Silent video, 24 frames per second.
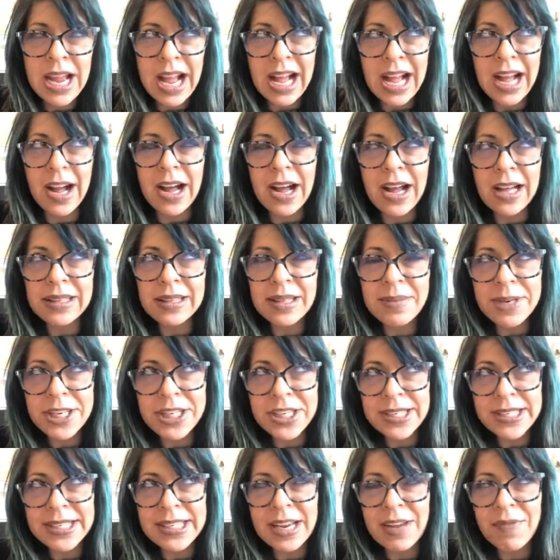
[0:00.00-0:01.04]
Let me
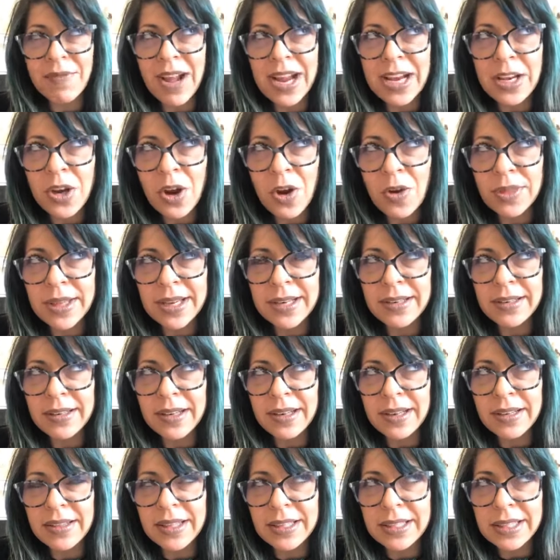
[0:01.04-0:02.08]
just see if I know the
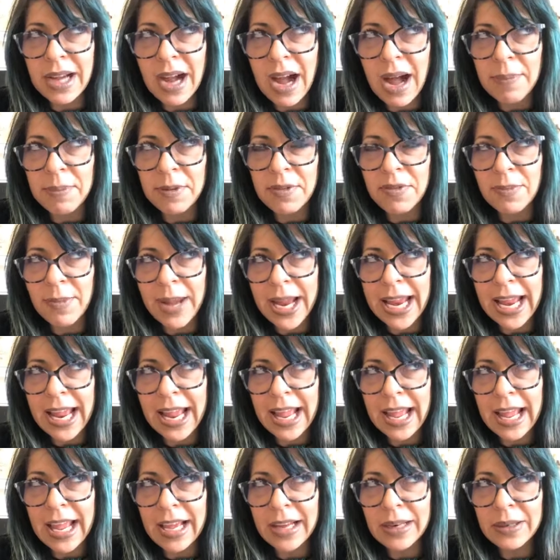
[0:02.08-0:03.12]
top of my
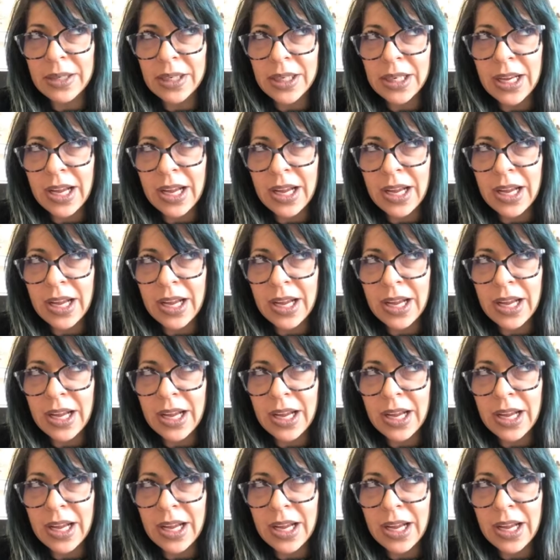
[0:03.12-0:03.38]
head.